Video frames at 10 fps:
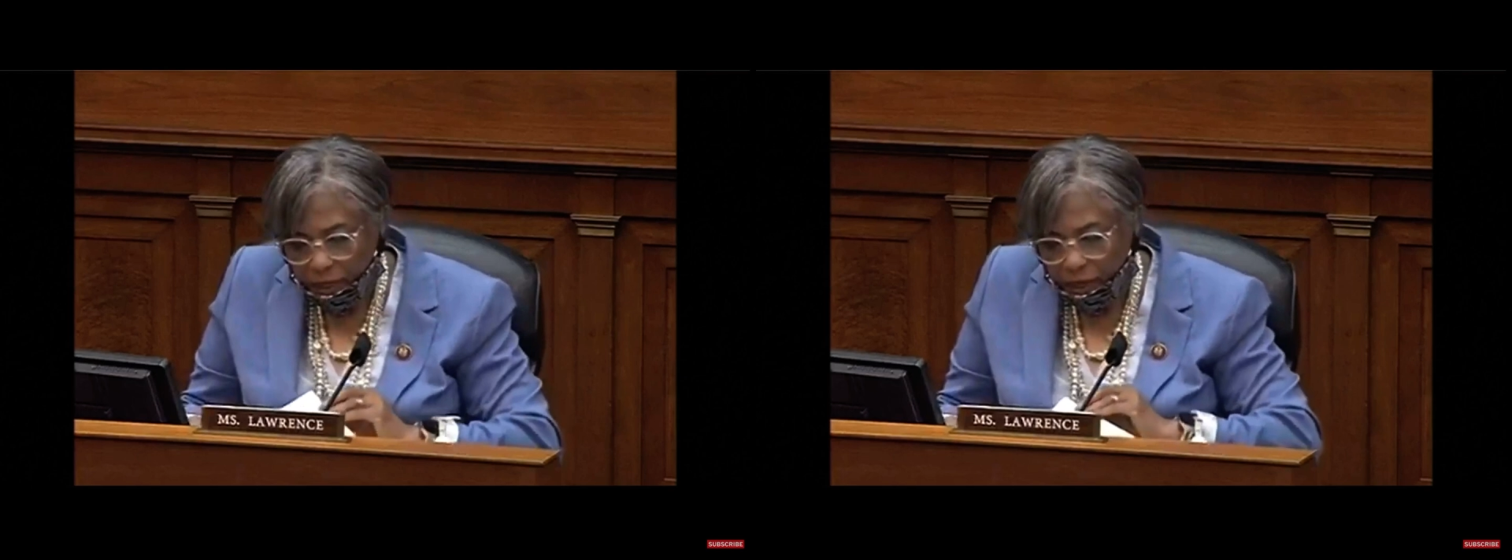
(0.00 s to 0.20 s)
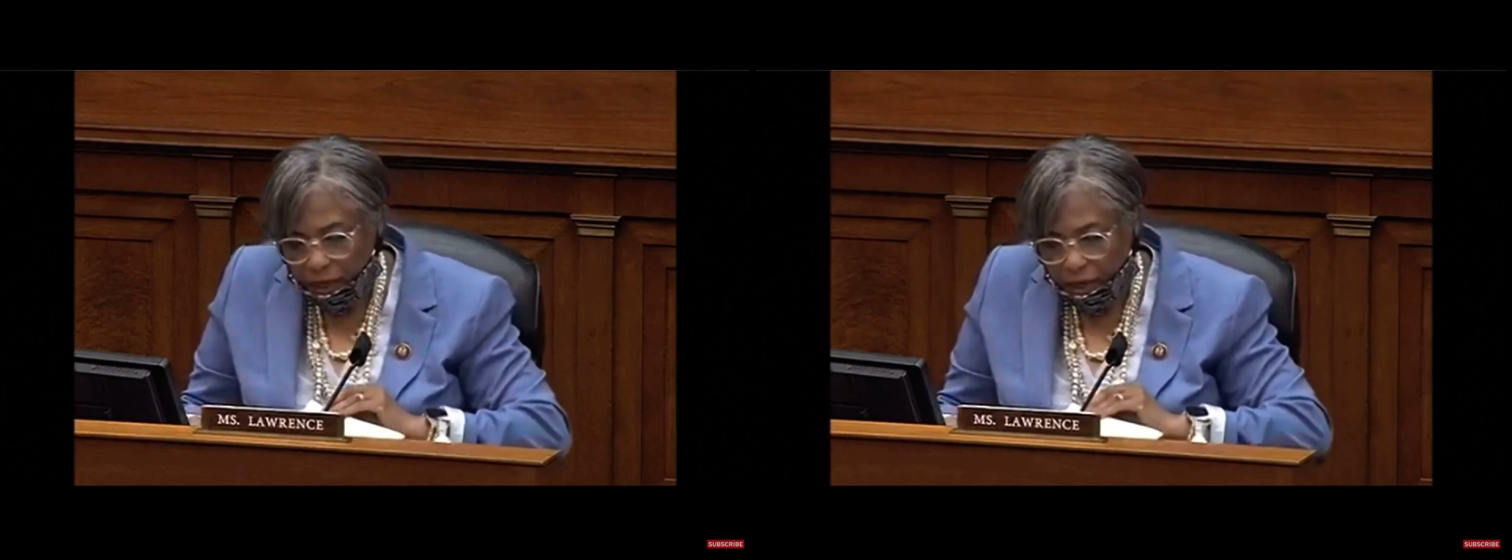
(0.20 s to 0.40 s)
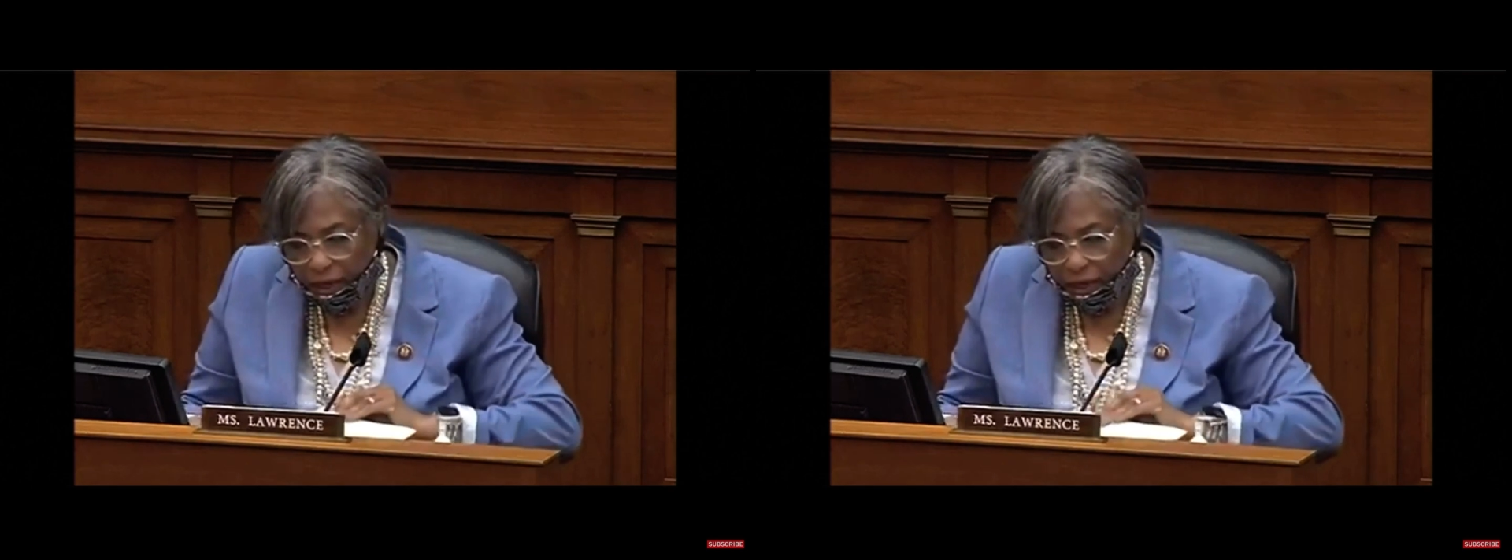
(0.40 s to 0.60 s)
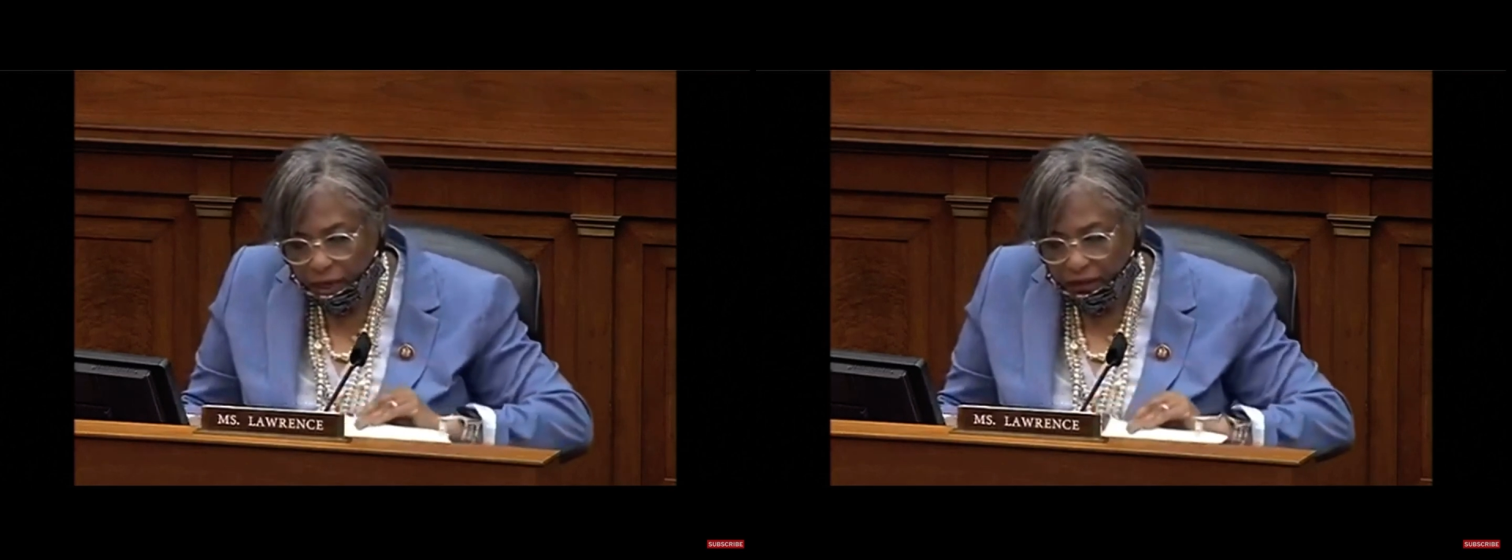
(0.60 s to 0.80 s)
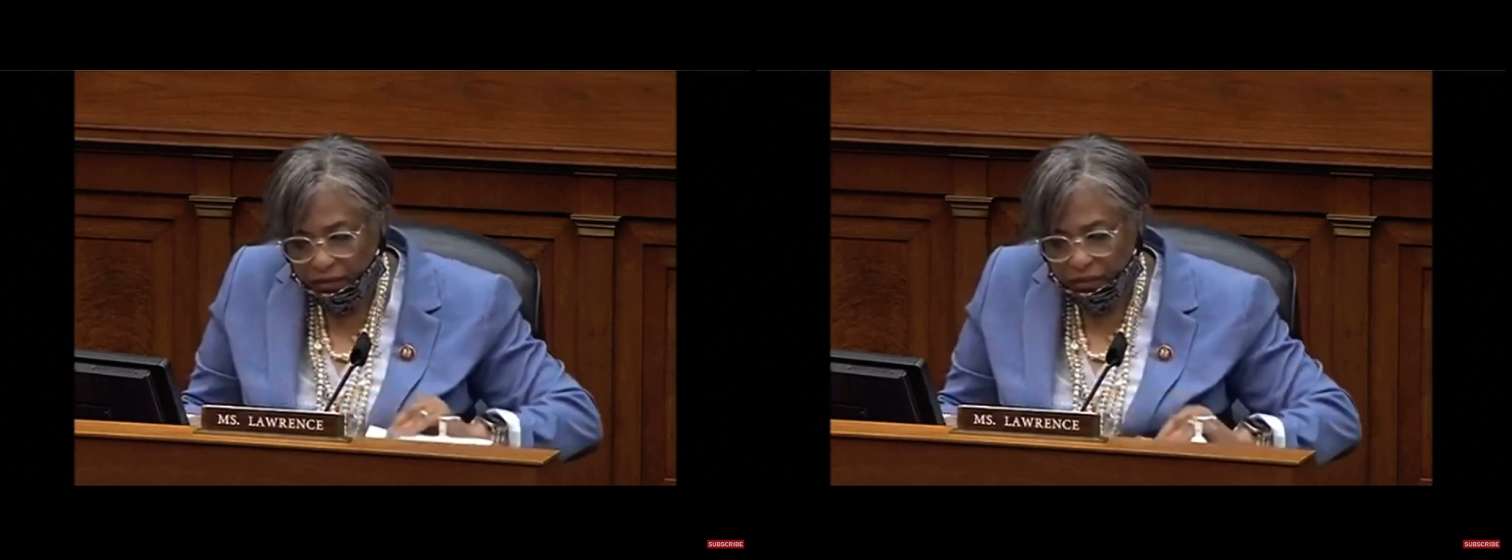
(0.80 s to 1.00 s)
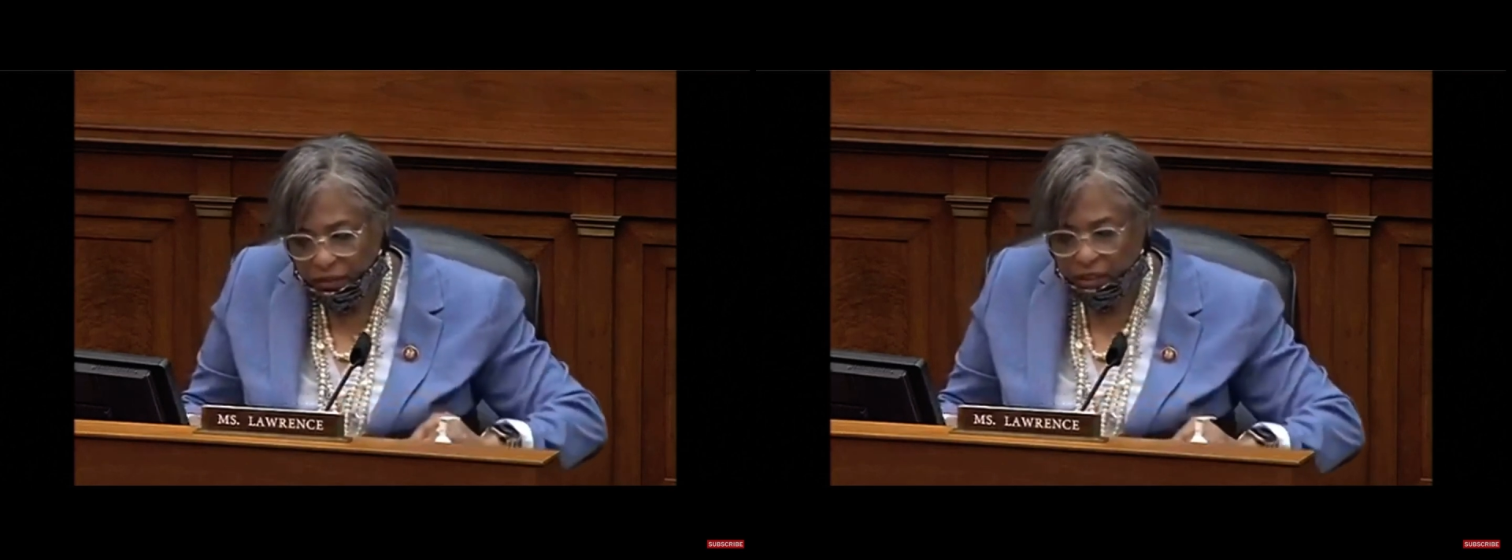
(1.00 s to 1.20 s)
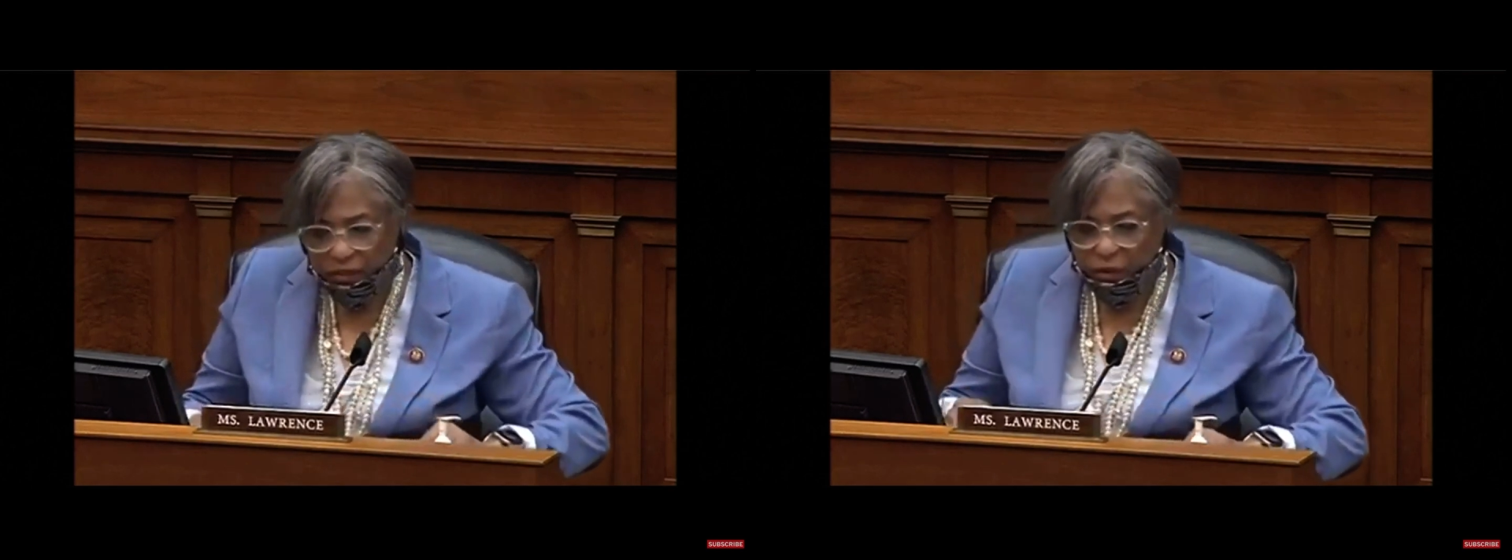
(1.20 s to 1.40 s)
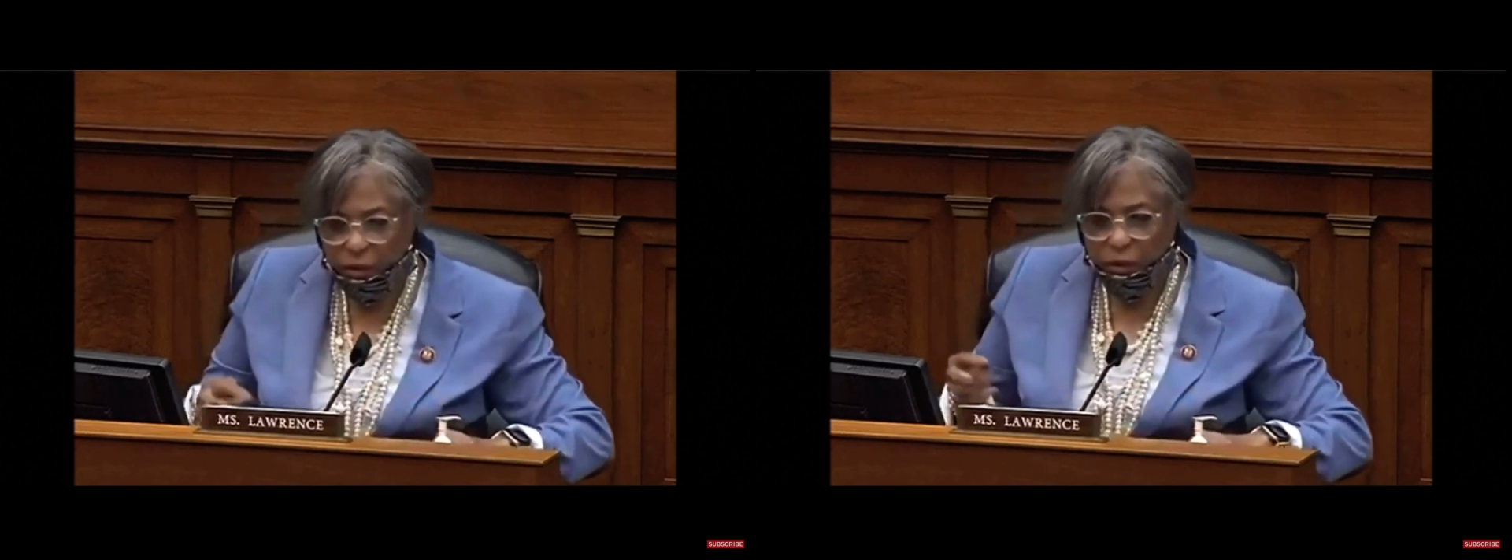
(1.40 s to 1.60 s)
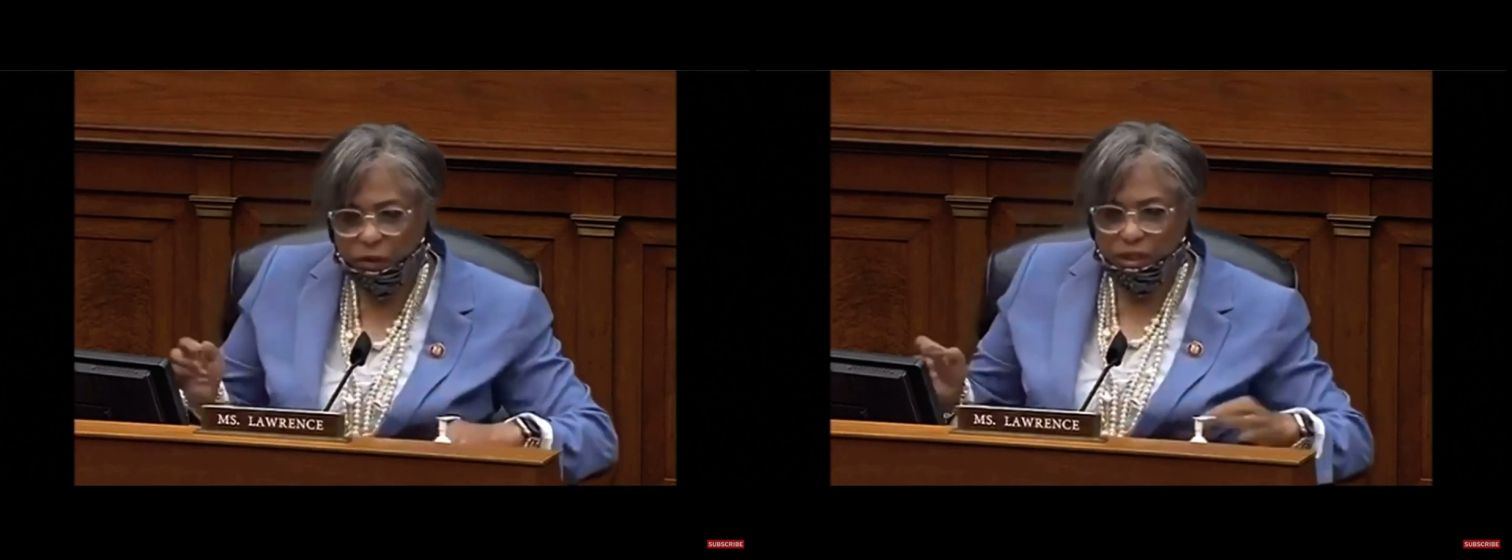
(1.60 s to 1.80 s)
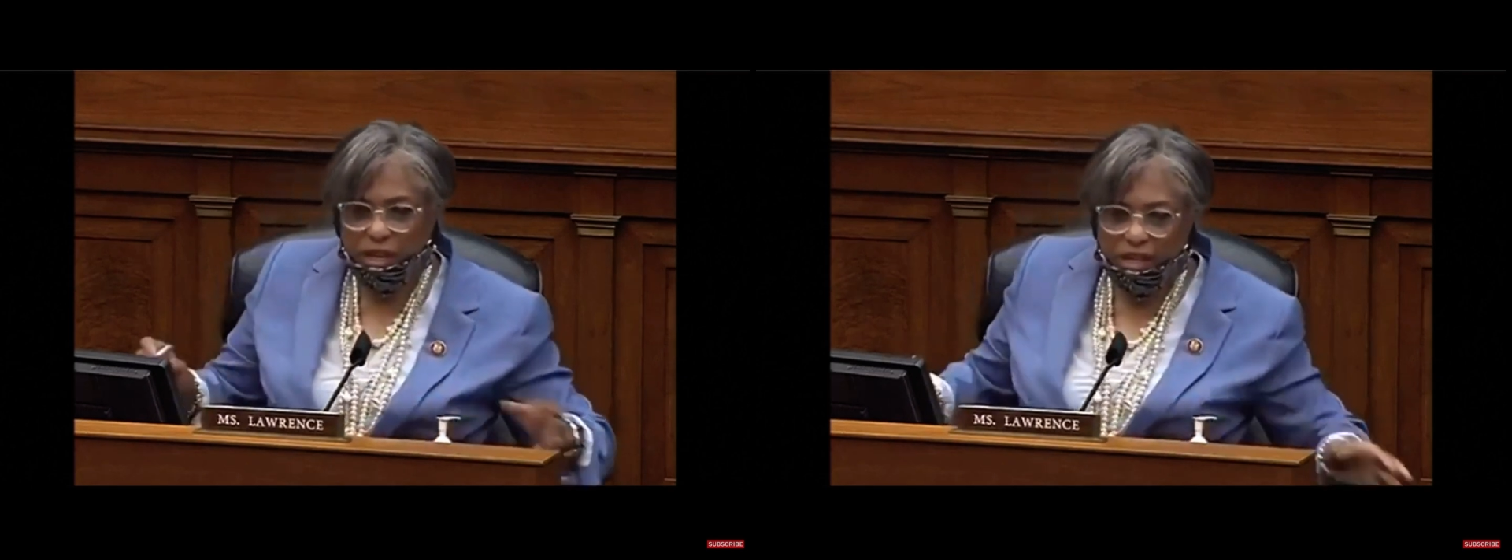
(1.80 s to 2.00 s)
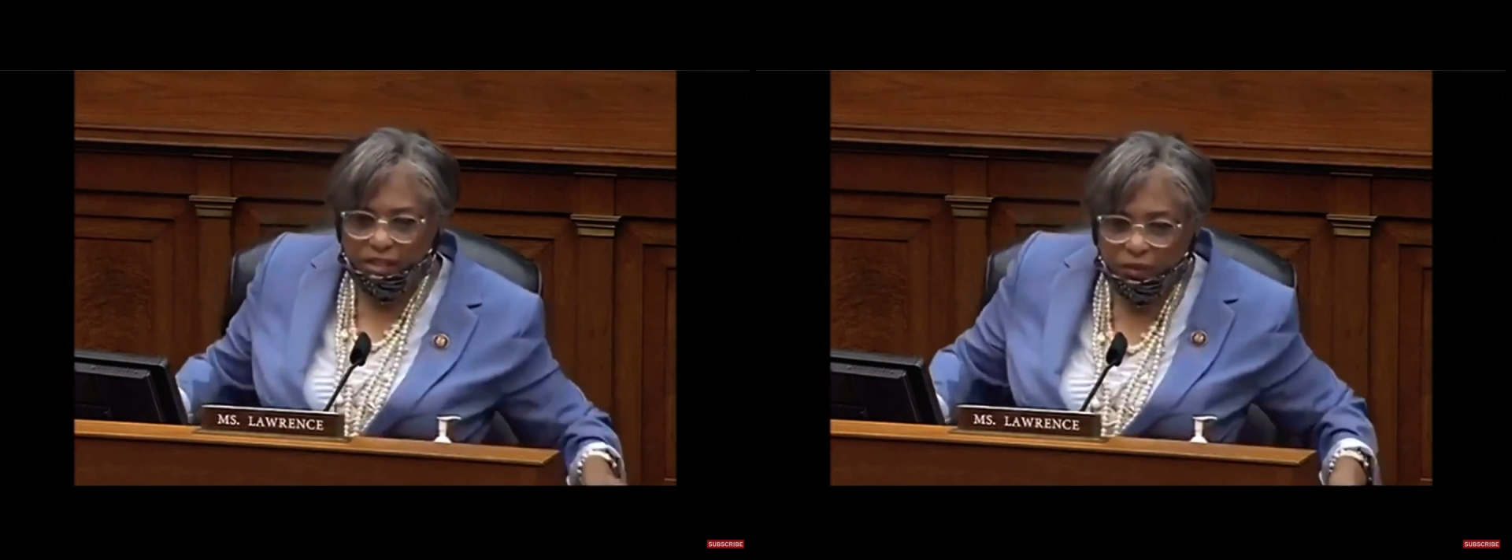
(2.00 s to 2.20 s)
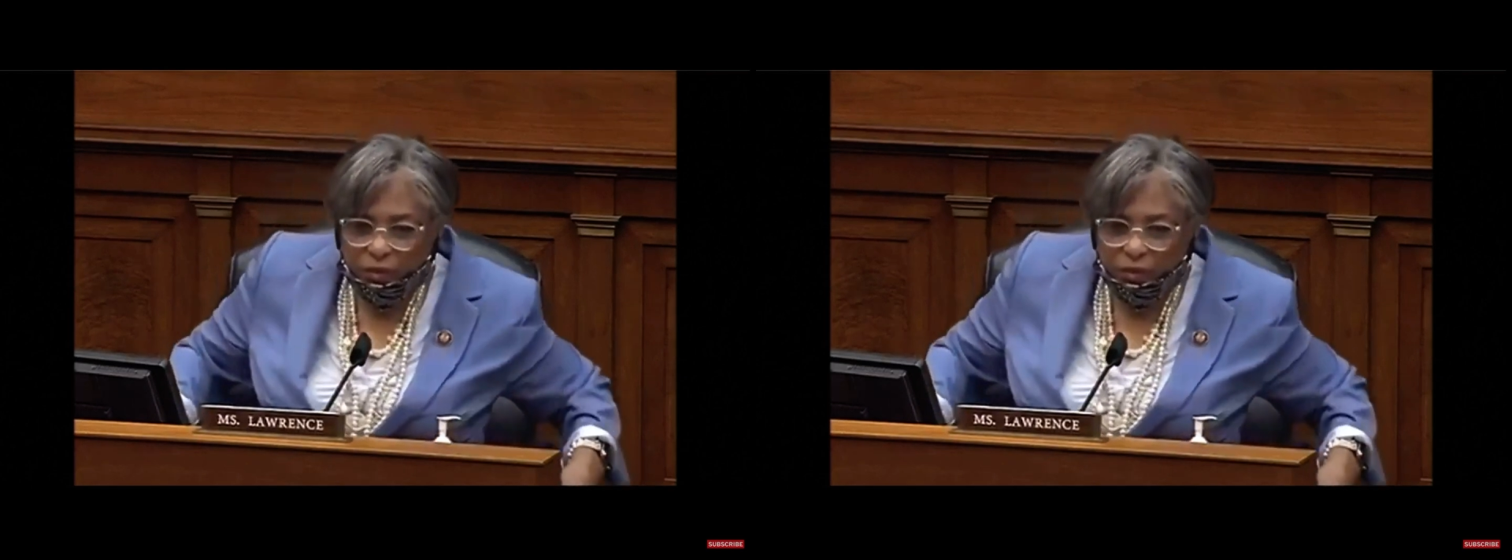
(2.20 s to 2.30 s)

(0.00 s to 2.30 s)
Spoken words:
after several task